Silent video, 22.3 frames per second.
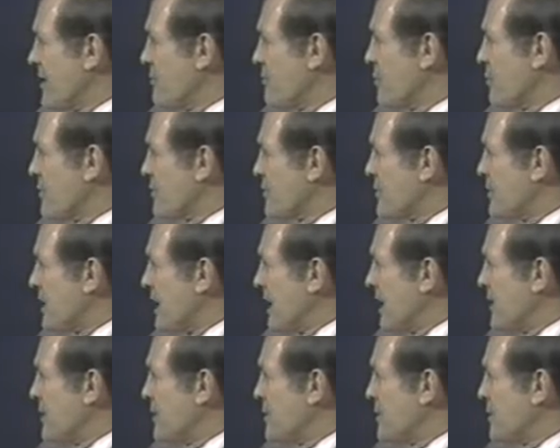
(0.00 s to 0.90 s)

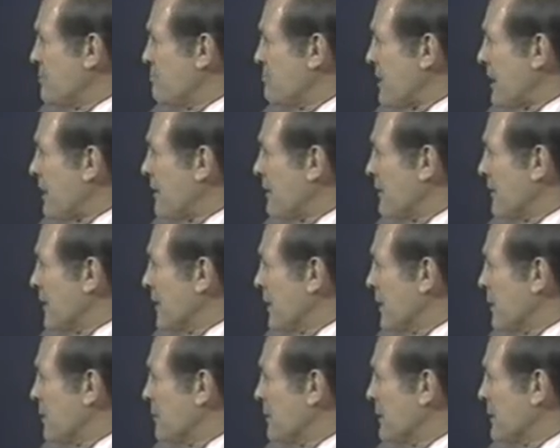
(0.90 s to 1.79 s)
proceeds in
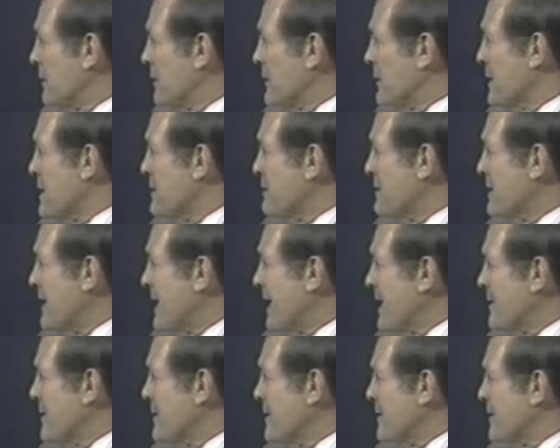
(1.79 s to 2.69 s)
parallel with the
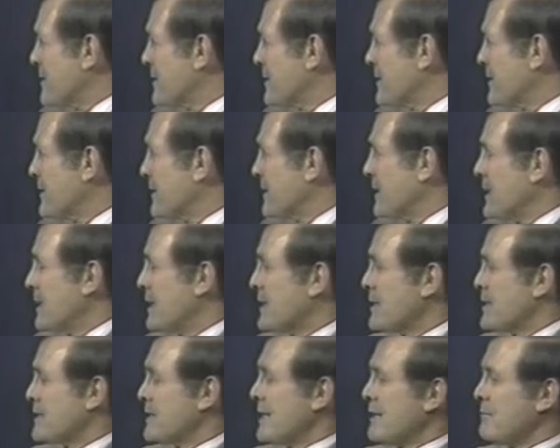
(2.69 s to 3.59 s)
negotiations. And to the
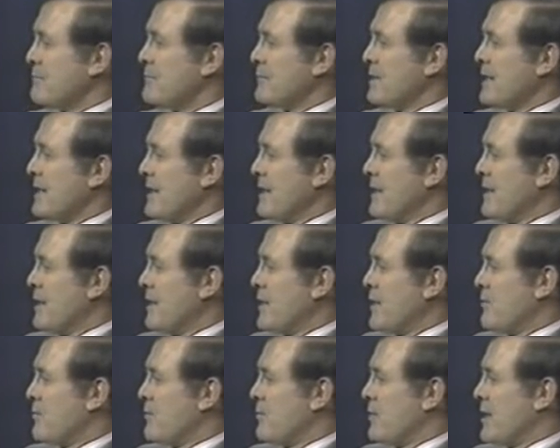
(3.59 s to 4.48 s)
extent we,
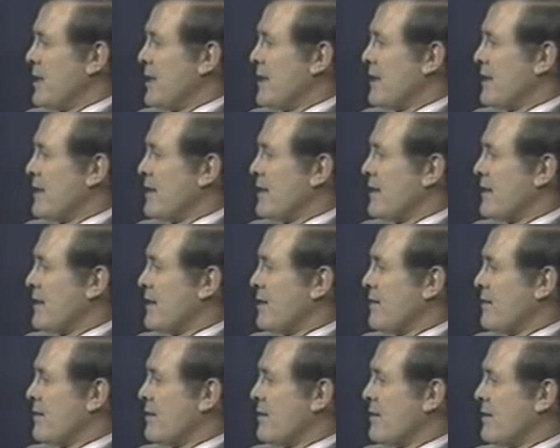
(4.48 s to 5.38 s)
we
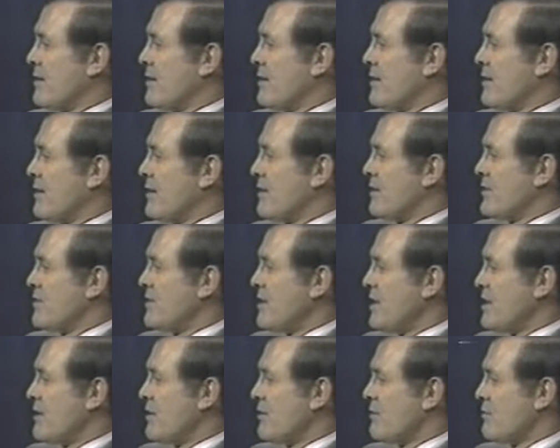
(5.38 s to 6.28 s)
uh,
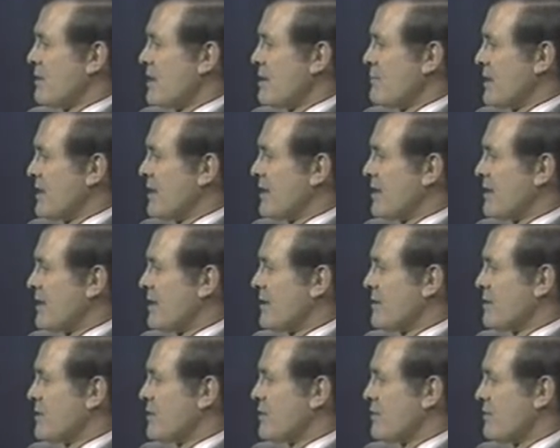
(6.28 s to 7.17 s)
seek agreement
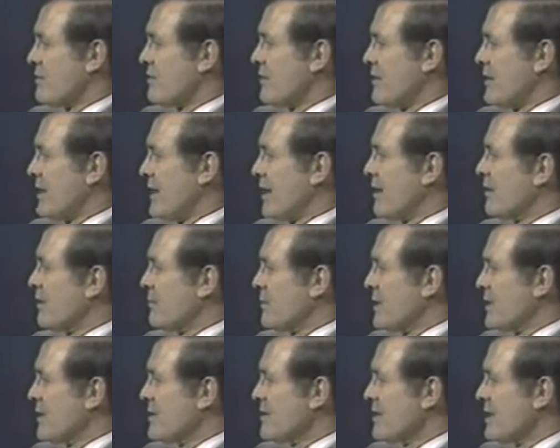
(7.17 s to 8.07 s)
on certain
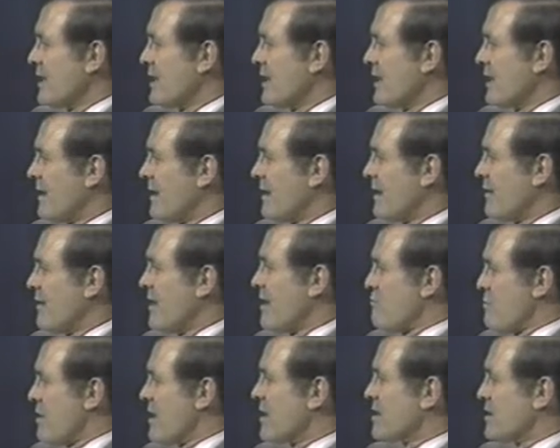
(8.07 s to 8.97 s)
elements,
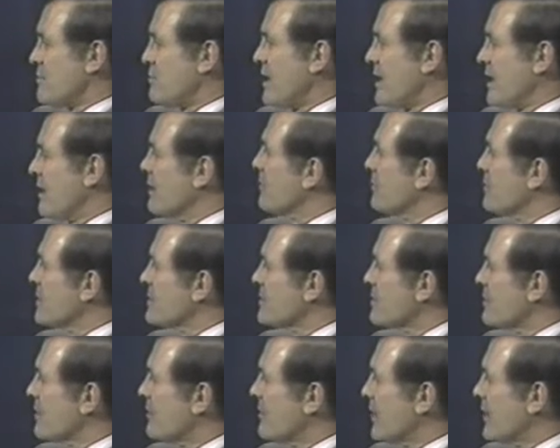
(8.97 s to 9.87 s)
they must be
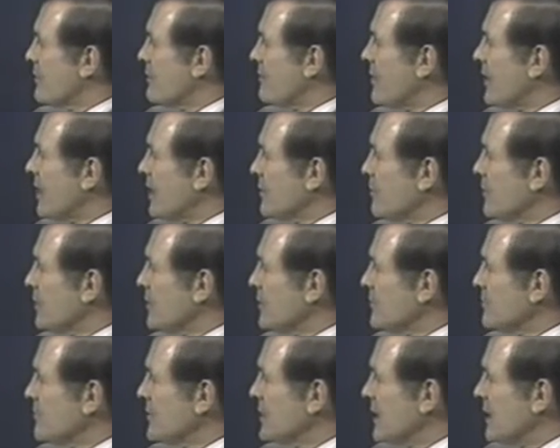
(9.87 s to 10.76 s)
elements that are verifiable.
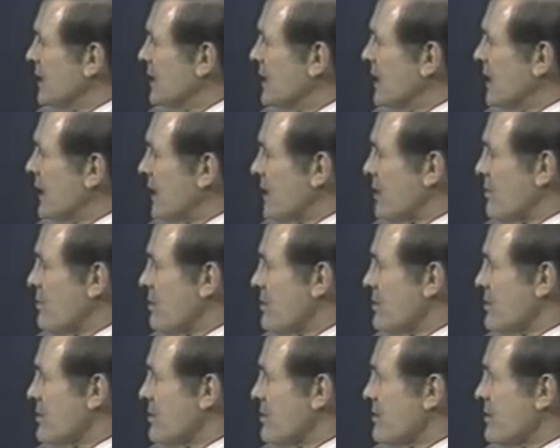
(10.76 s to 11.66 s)
And of
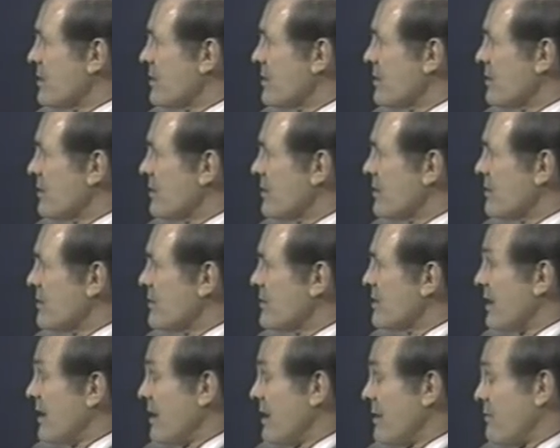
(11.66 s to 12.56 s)
course, there's a, a
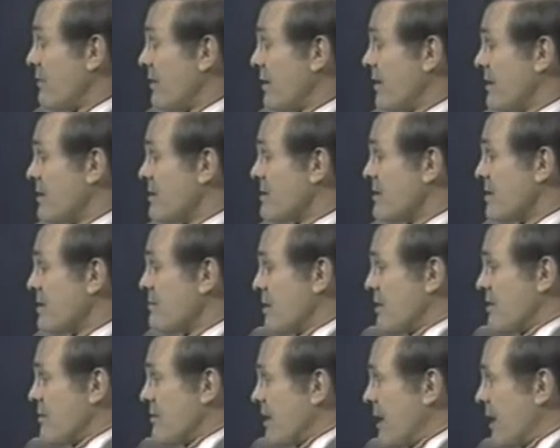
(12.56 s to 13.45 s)
significant
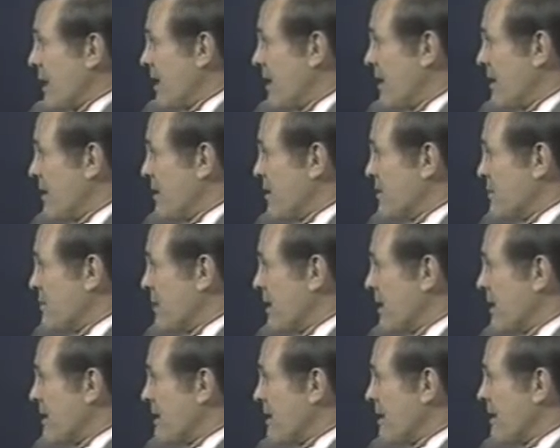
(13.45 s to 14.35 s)
asymmetry in this
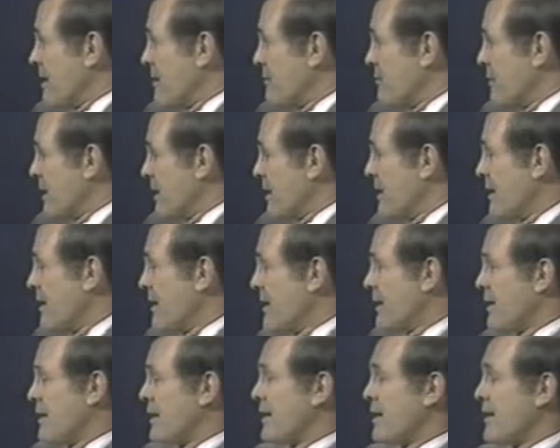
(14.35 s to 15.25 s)
regard. We,
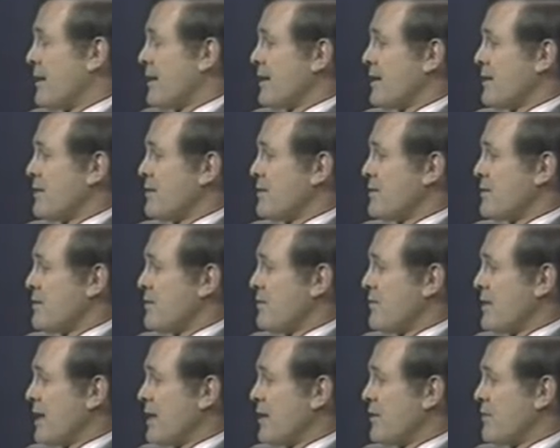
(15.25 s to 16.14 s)
uh, the
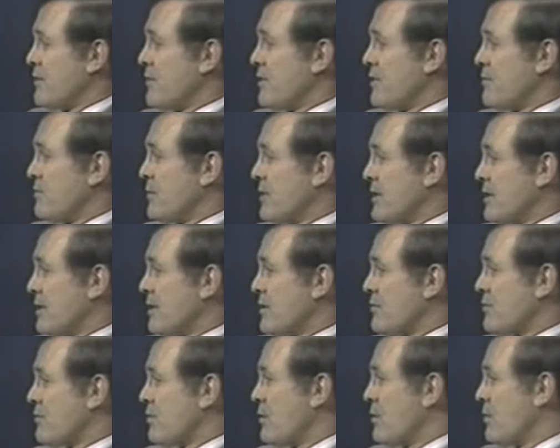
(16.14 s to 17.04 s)
Soviet Union, with a
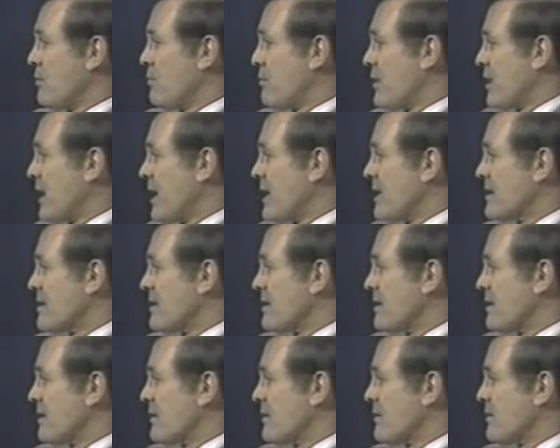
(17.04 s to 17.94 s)
controlled press
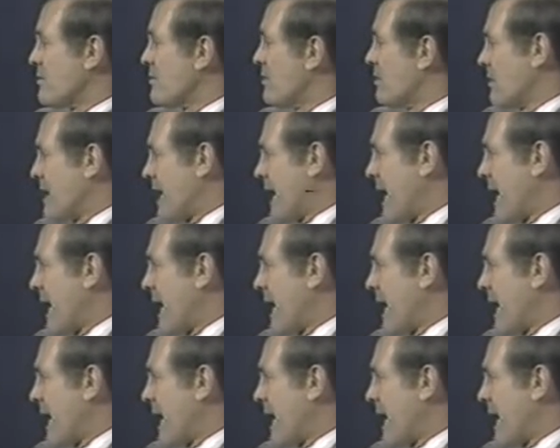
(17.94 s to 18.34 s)
and controlled